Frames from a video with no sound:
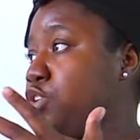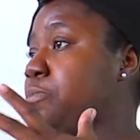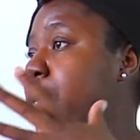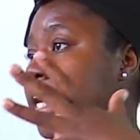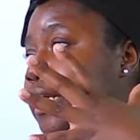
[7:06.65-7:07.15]

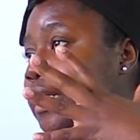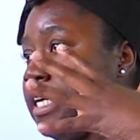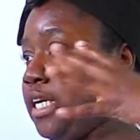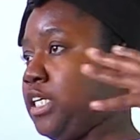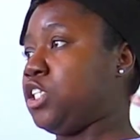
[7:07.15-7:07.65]
your body
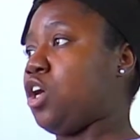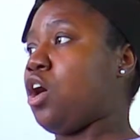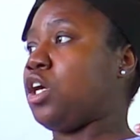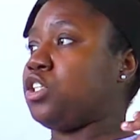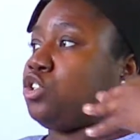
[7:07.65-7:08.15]
to
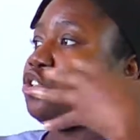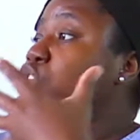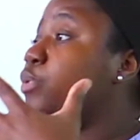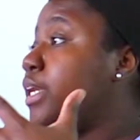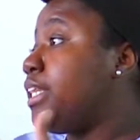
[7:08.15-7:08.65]
arch or
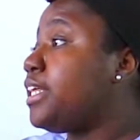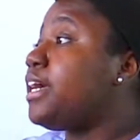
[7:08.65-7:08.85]
do anything